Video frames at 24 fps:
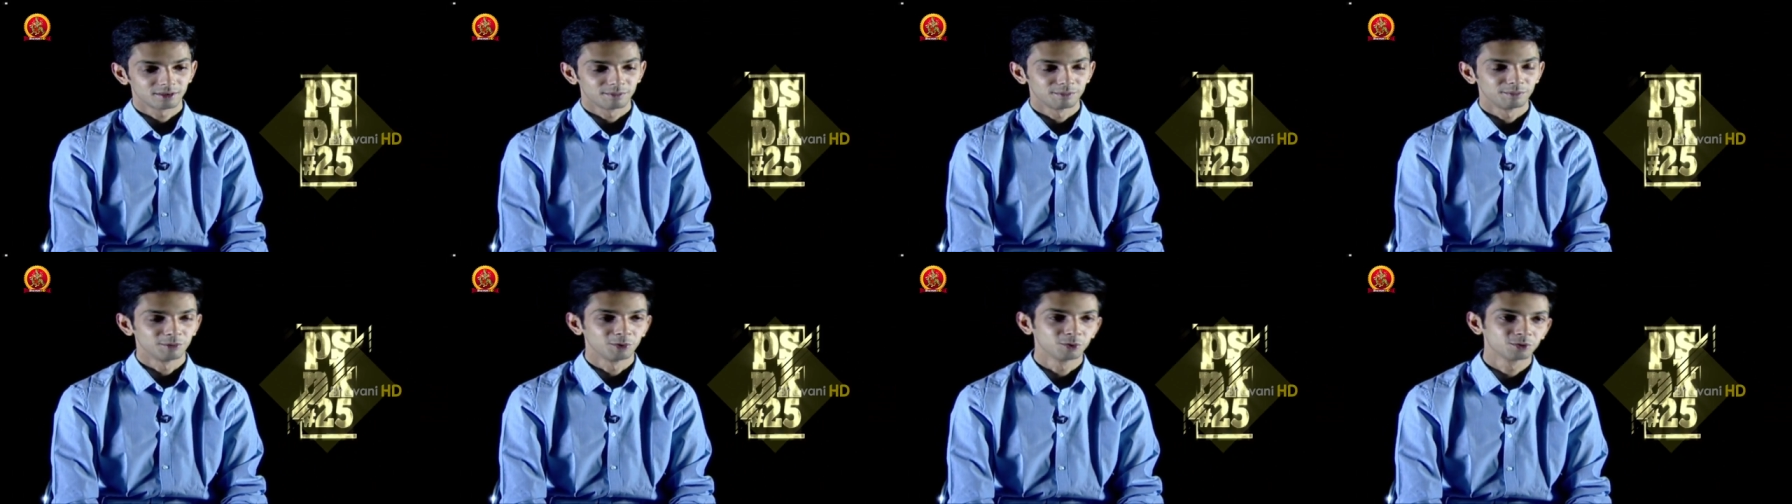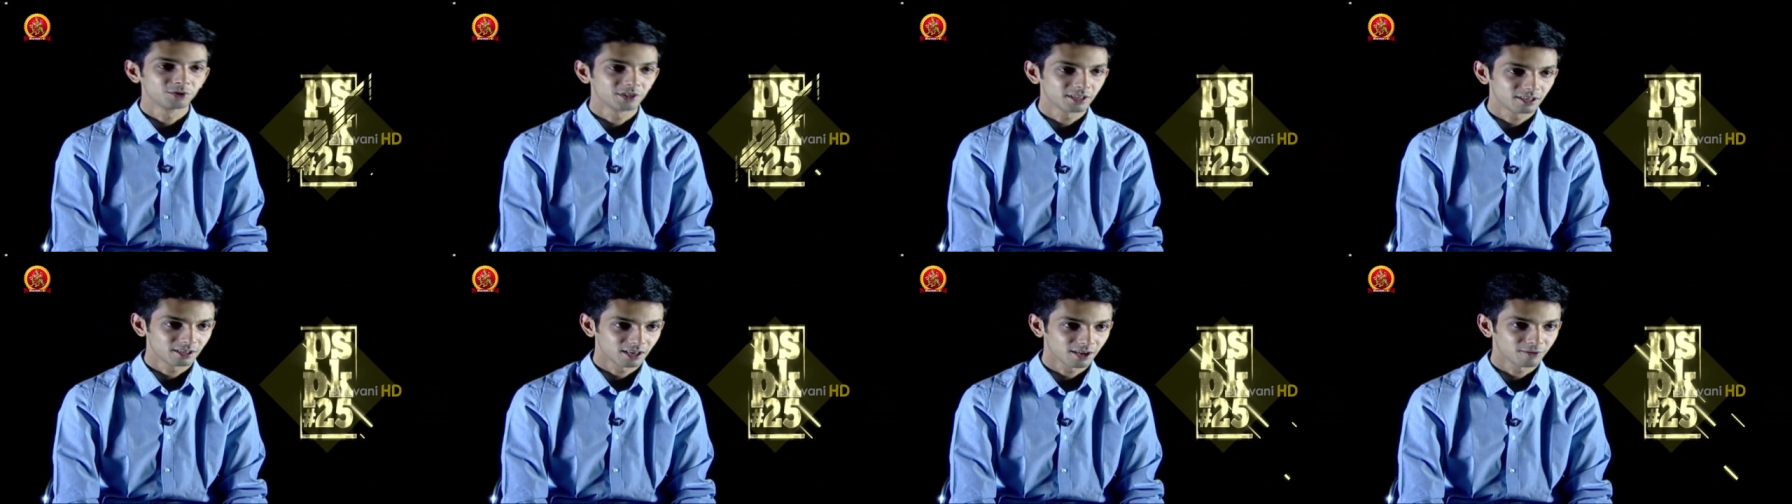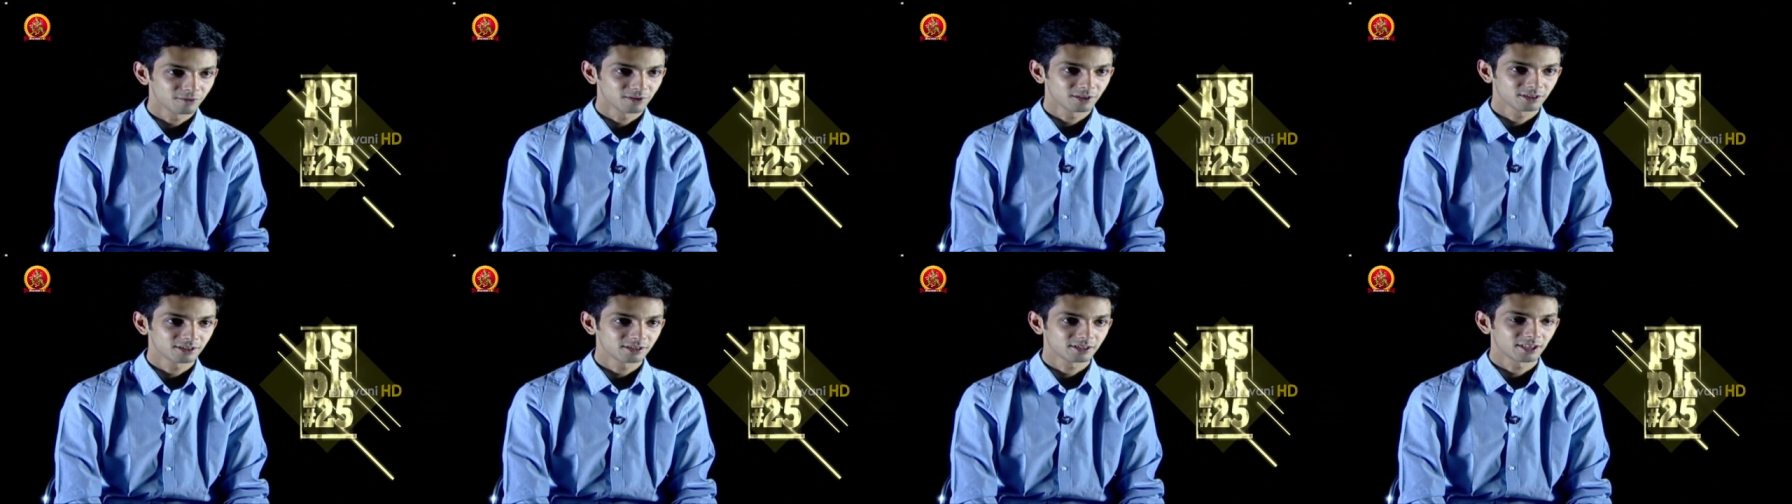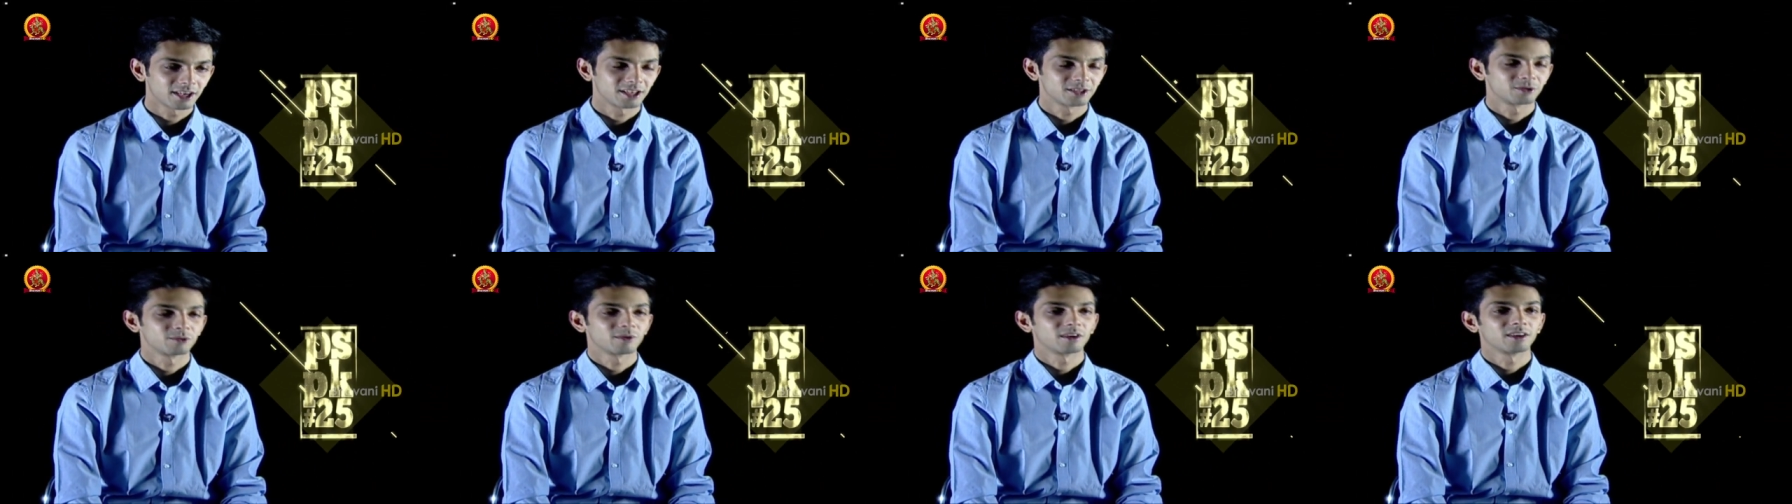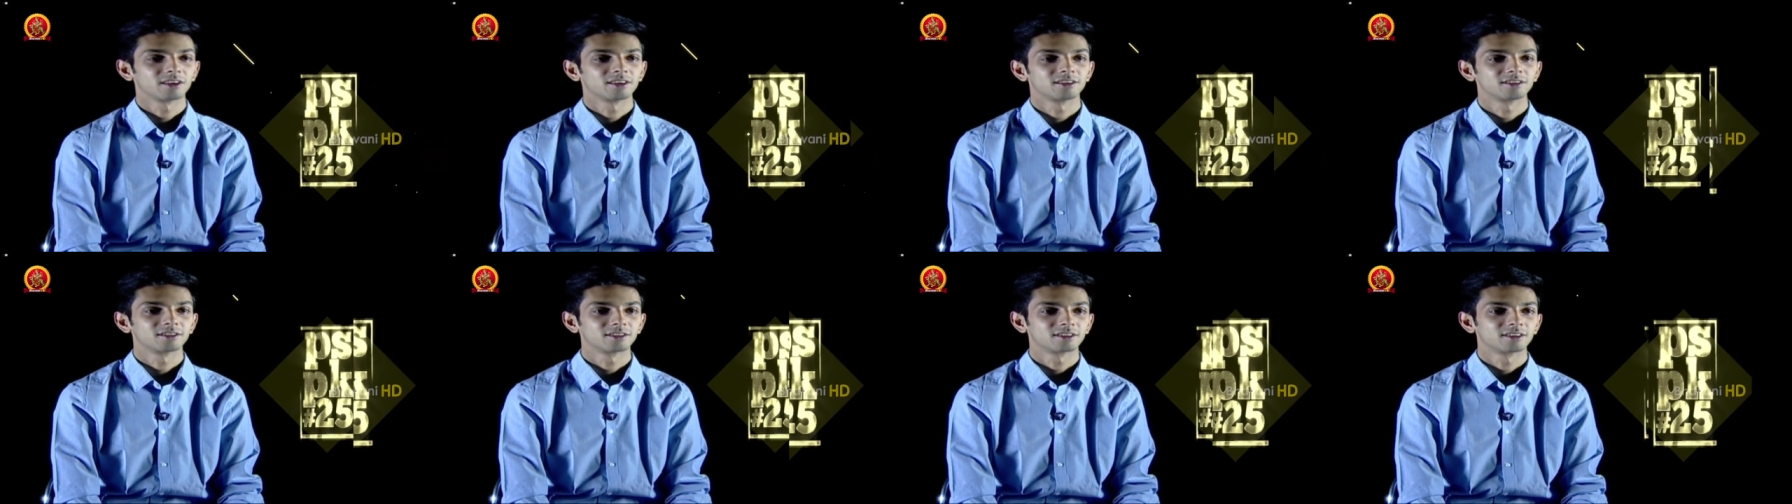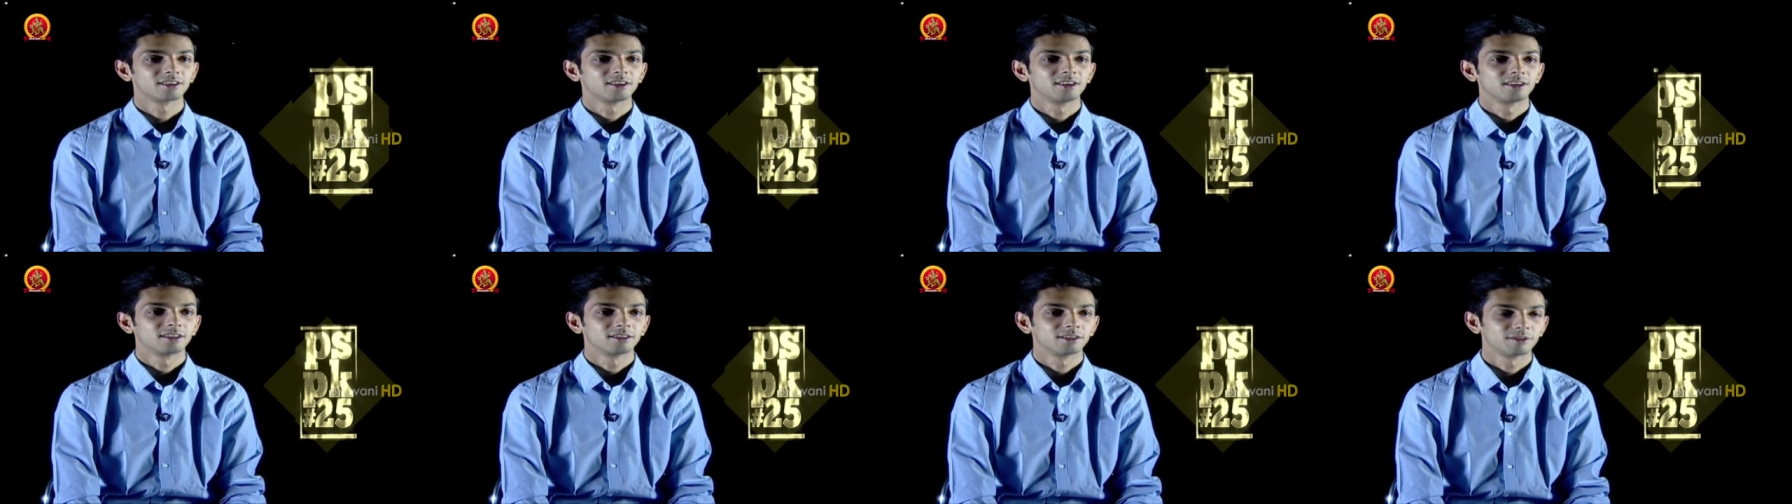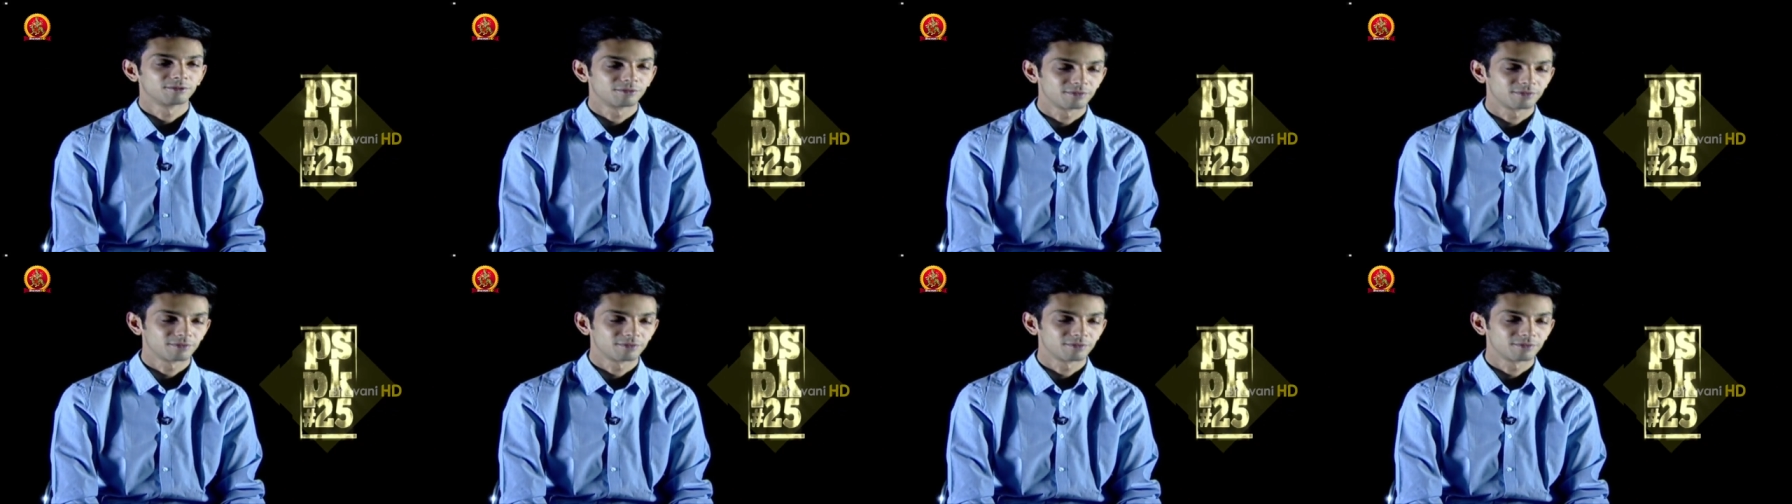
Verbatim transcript: music lovers as well as the